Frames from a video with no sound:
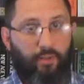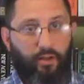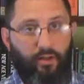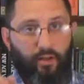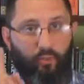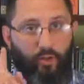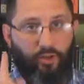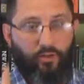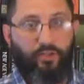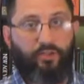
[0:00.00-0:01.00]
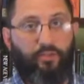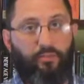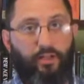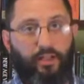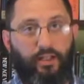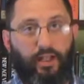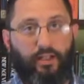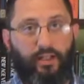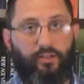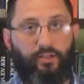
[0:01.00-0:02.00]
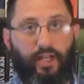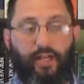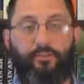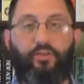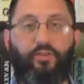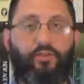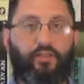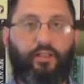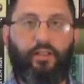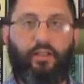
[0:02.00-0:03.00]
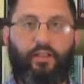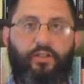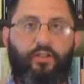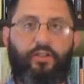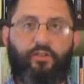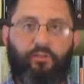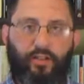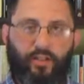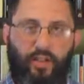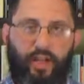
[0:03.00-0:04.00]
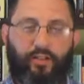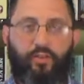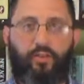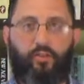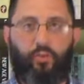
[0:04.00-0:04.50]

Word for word: But when you get somebody and they just absolutely just reject